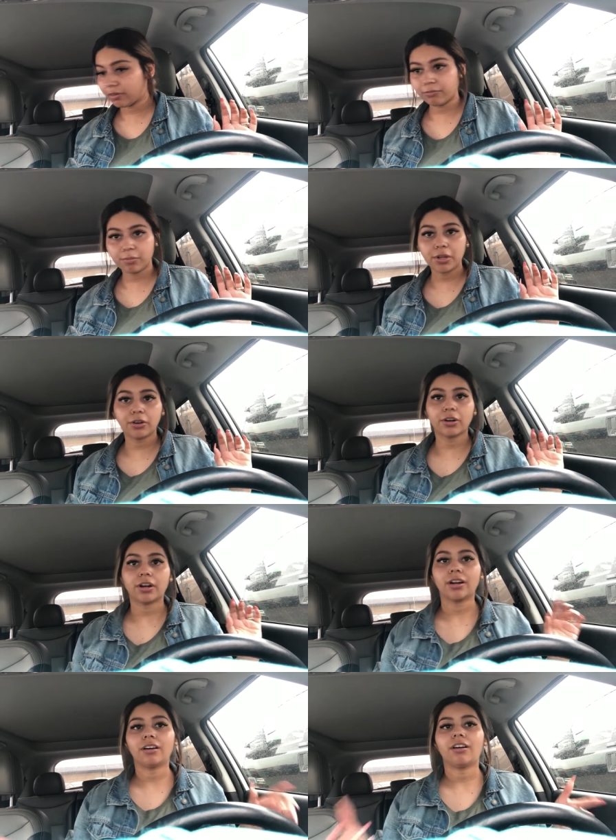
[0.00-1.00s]
come for me or
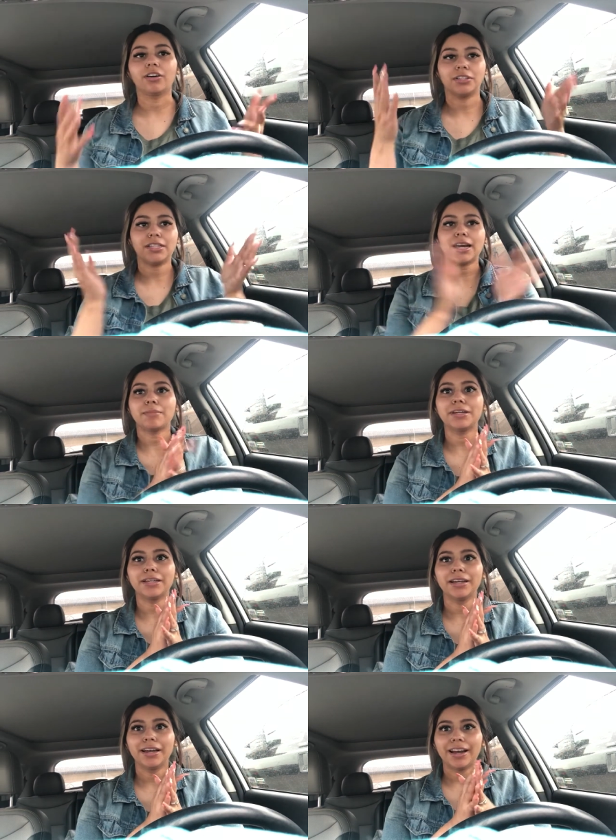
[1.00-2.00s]
not. Oh, damn
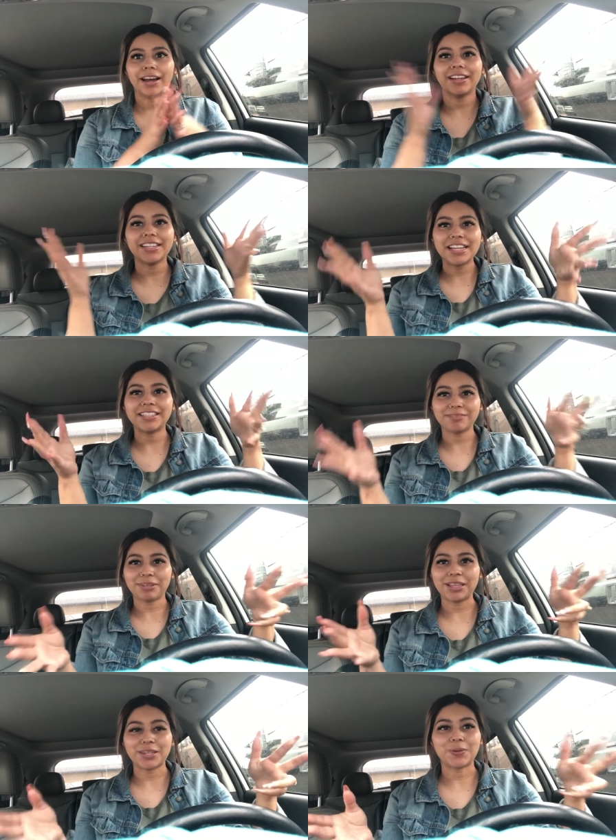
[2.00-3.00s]
it. I need
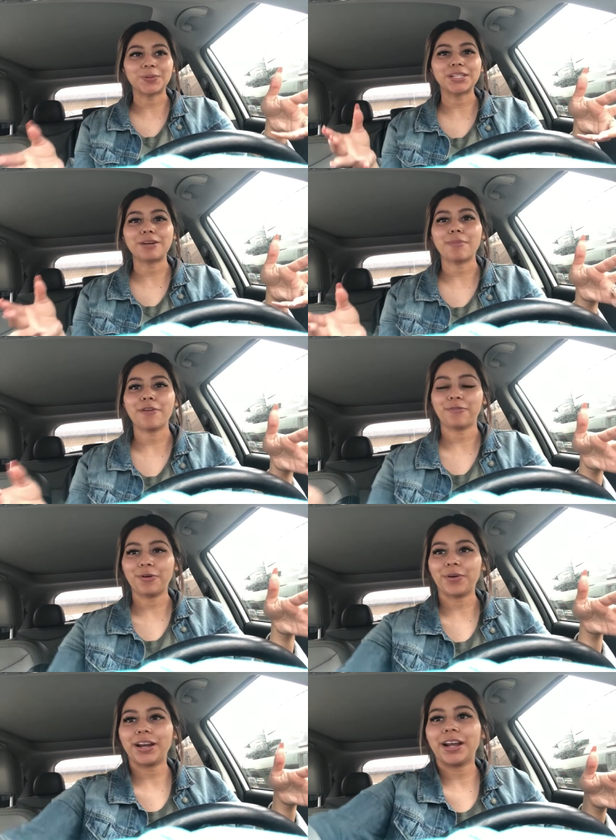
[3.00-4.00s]
something that's holding up my
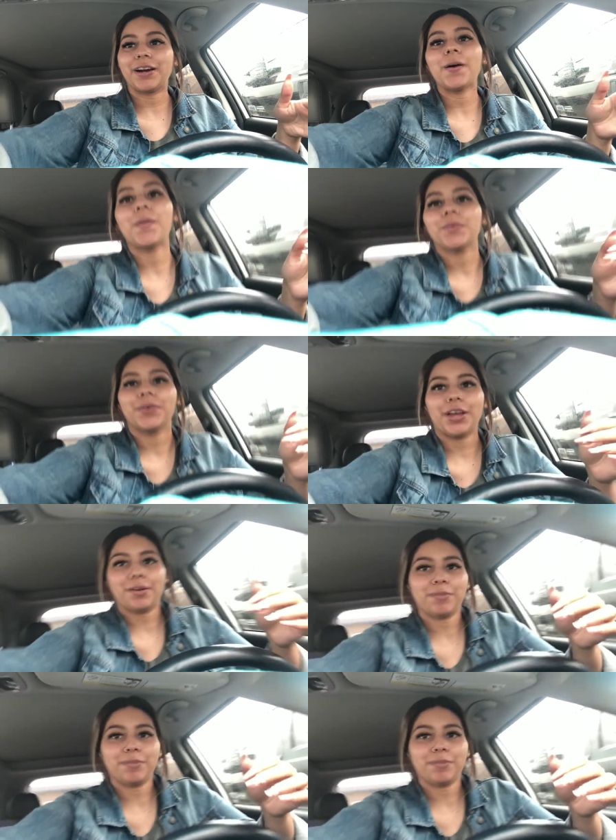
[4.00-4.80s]
phone right now. Okay,